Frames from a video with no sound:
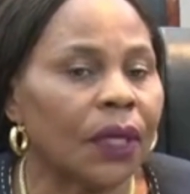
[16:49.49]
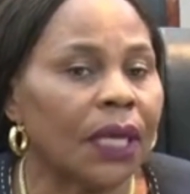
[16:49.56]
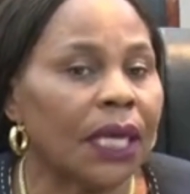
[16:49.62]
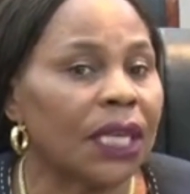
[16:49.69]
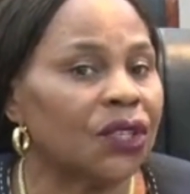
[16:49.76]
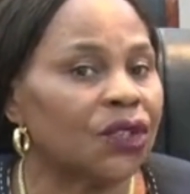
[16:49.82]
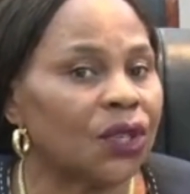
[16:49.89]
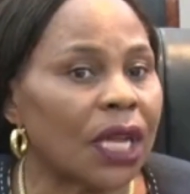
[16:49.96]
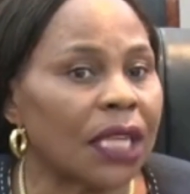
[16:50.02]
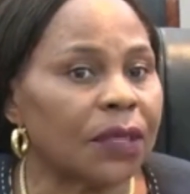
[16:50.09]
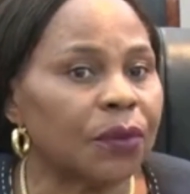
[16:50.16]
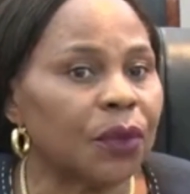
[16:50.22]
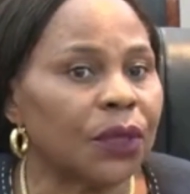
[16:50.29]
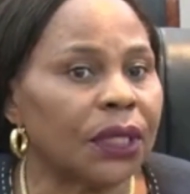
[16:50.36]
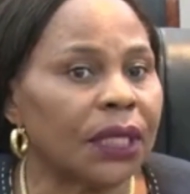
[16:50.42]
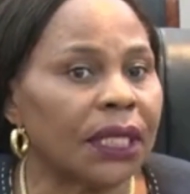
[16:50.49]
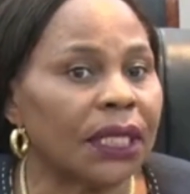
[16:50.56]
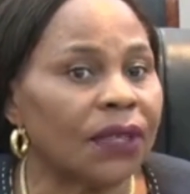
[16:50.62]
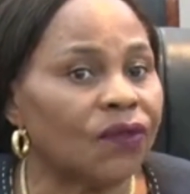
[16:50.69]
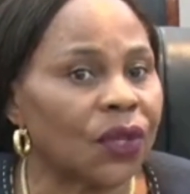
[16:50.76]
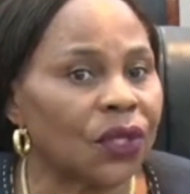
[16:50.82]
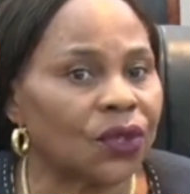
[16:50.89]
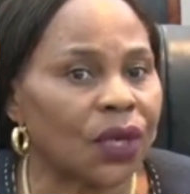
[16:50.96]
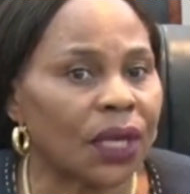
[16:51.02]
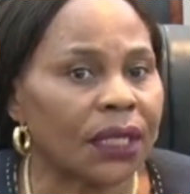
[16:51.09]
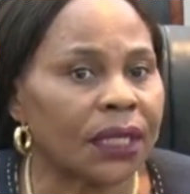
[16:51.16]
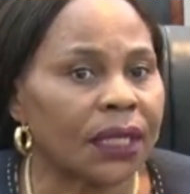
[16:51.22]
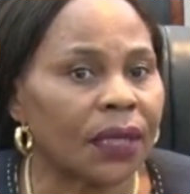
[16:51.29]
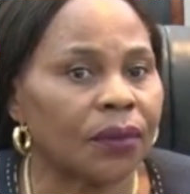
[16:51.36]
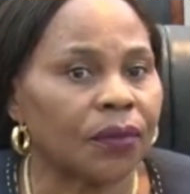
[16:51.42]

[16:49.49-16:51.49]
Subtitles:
and transport and infrastructure.